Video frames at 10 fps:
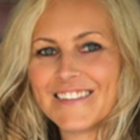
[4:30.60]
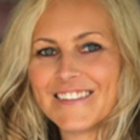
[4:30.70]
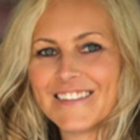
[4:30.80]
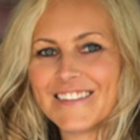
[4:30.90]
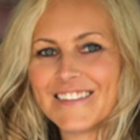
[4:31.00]

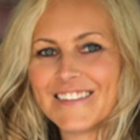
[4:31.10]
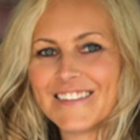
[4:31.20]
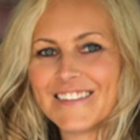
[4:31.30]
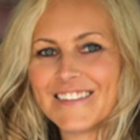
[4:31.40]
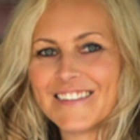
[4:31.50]

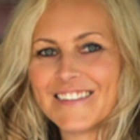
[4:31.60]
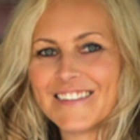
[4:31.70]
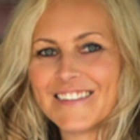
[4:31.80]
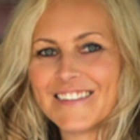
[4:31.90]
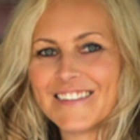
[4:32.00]

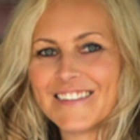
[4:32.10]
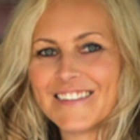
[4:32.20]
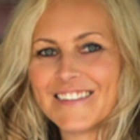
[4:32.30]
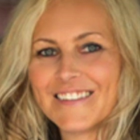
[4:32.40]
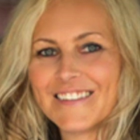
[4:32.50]

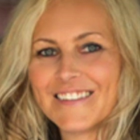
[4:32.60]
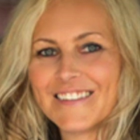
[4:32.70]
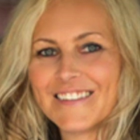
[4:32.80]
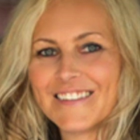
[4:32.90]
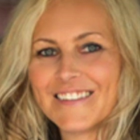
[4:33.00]

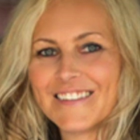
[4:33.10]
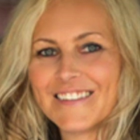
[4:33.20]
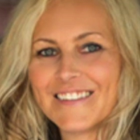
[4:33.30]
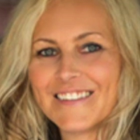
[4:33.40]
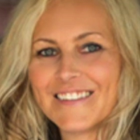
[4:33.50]

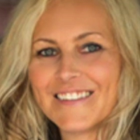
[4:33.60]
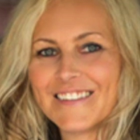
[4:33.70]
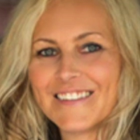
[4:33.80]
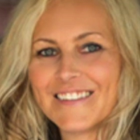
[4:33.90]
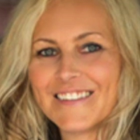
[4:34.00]

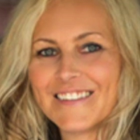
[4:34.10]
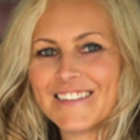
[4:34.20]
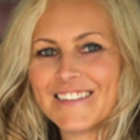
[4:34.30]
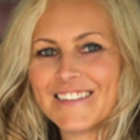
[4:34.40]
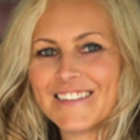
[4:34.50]

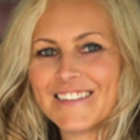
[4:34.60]
The face doesn't move, so there is nothing to read.